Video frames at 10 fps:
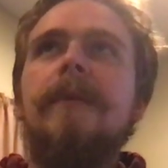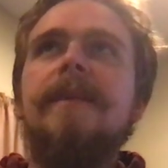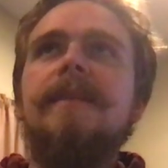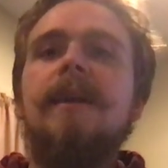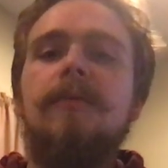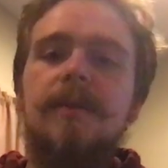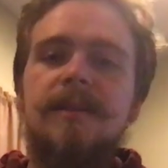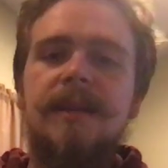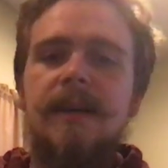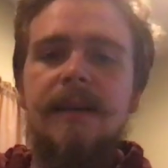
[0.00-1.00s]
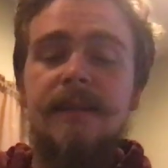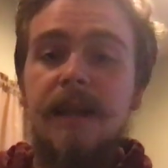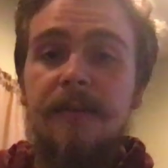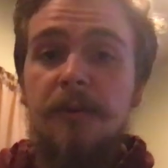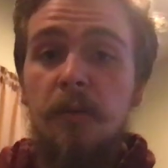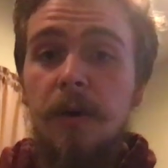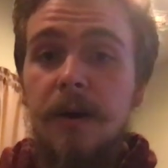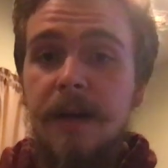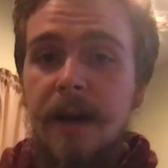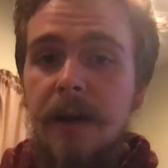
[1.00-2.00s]
thing that I will say is that if you
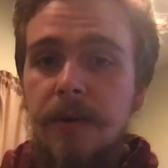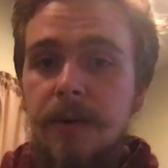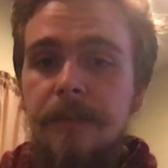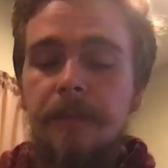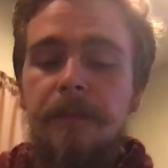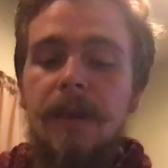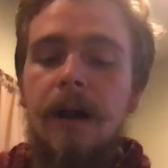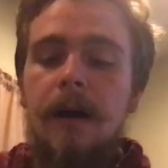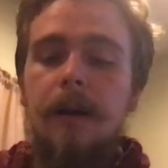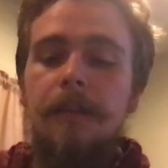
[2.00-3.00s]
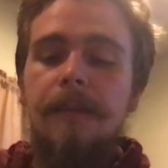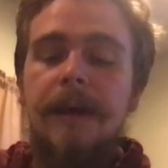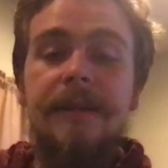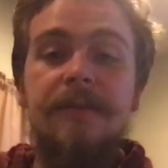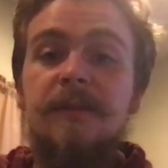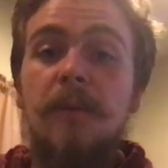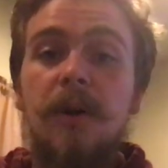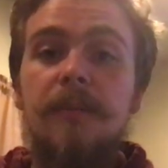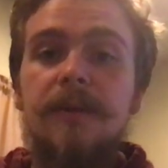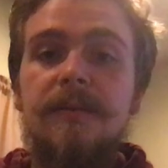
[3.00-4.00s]
work out and you use
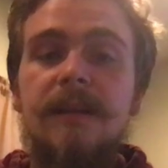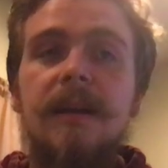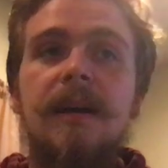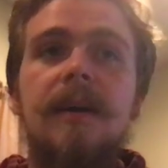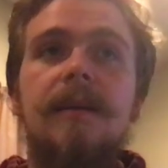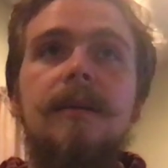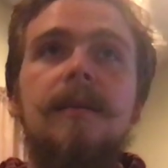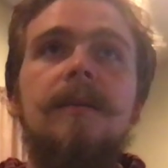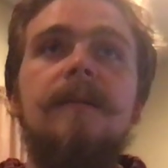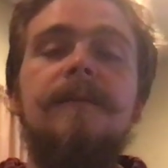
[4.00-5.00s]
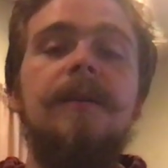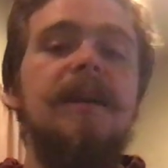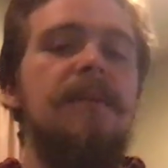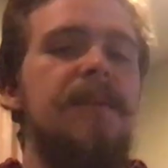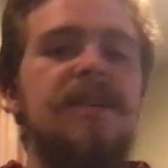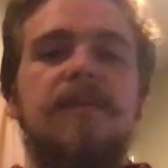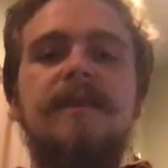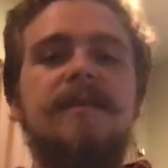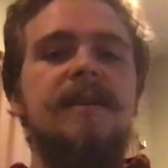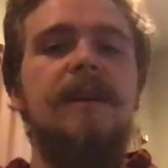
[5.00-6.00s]
barbells a lot, for like a bench
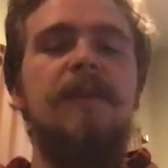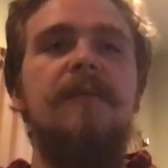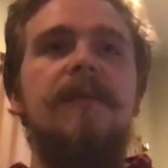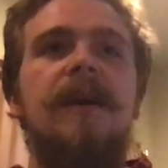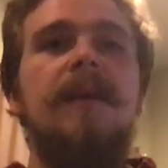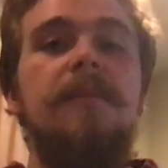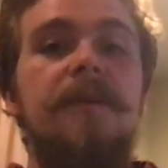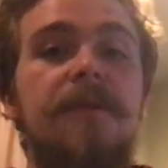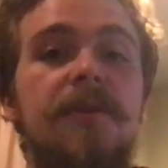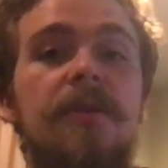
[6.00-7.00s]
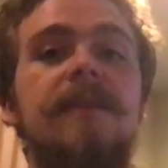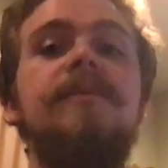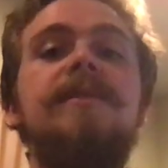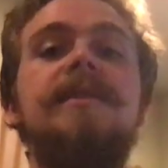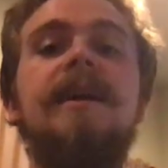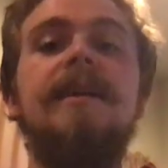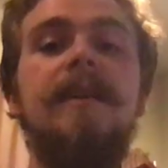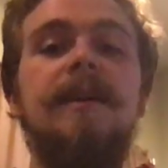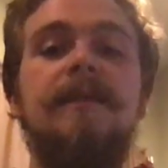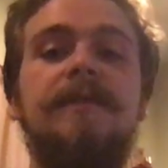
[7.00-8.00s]
press is going to be fine, but if you're going to do a
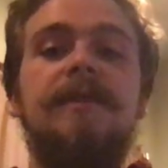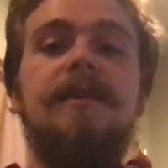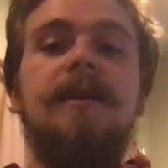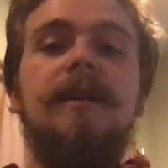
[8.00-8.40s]
deadlift,